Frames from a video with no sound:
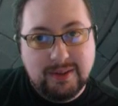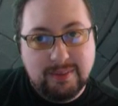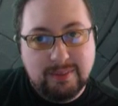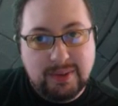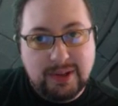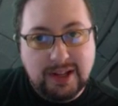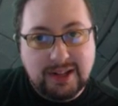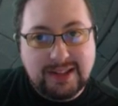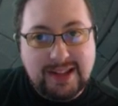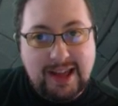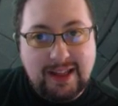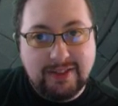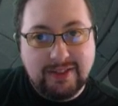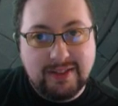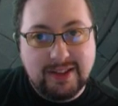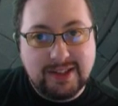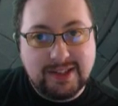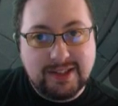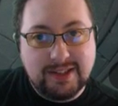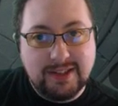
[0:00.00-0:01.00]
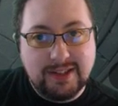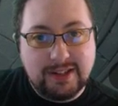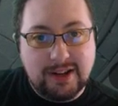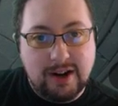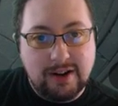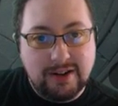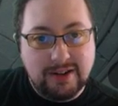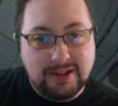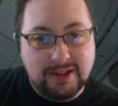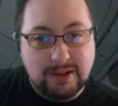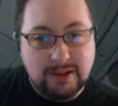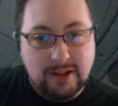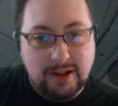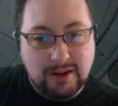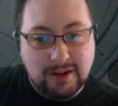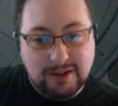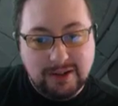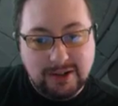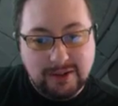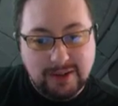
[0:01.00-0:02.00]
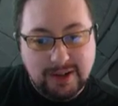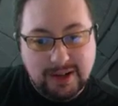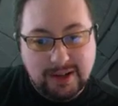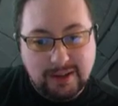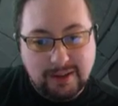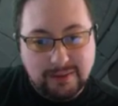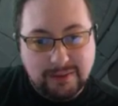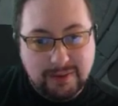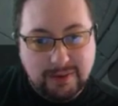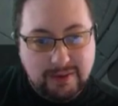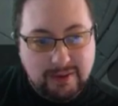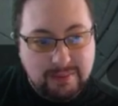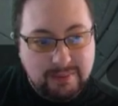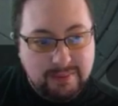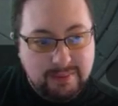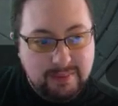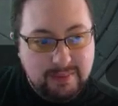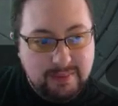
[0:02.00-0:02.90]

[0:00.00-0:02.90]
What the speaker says: But like that, this card is no longer doing anything for him.